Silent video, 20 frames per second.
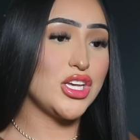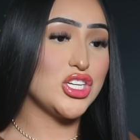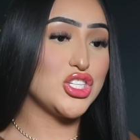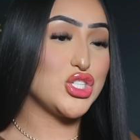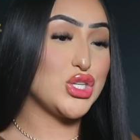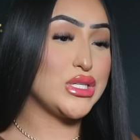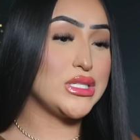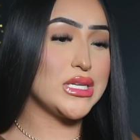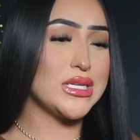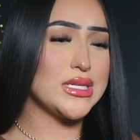
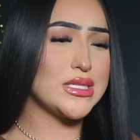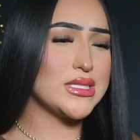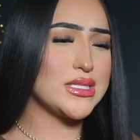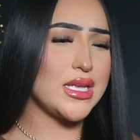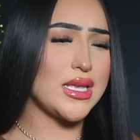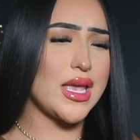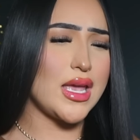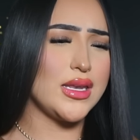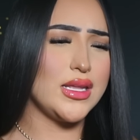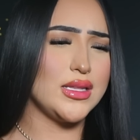She didn't
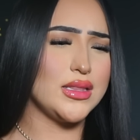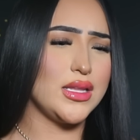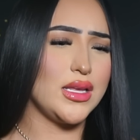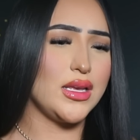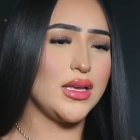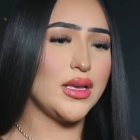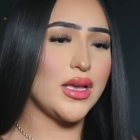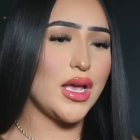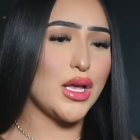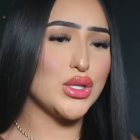say
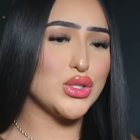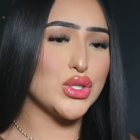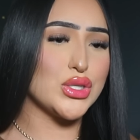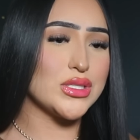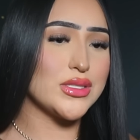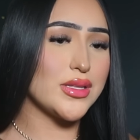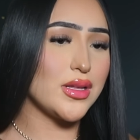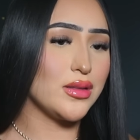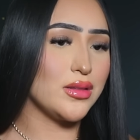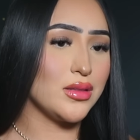anything and
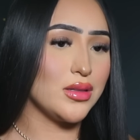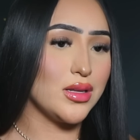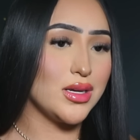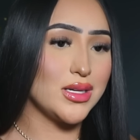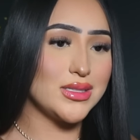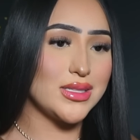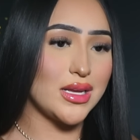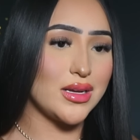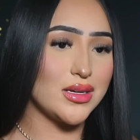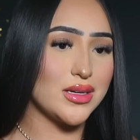just
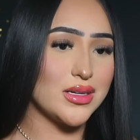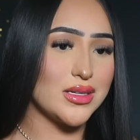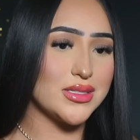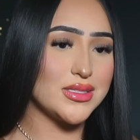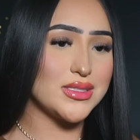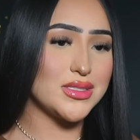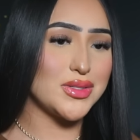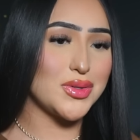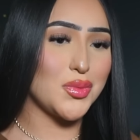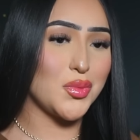looked at
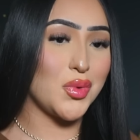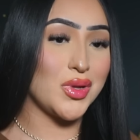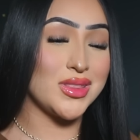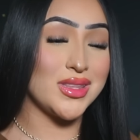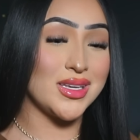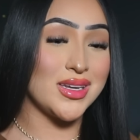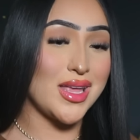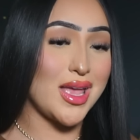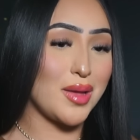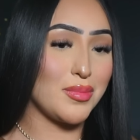us with
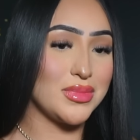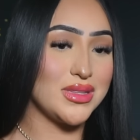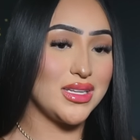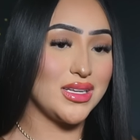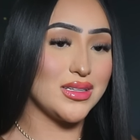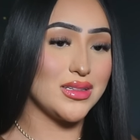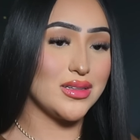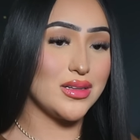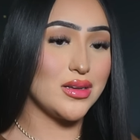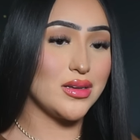an empty
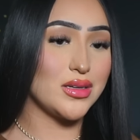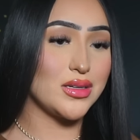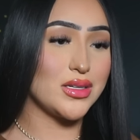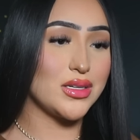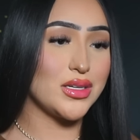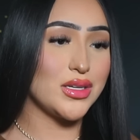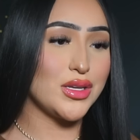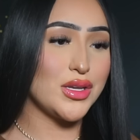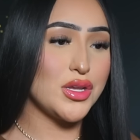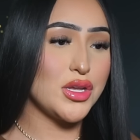look.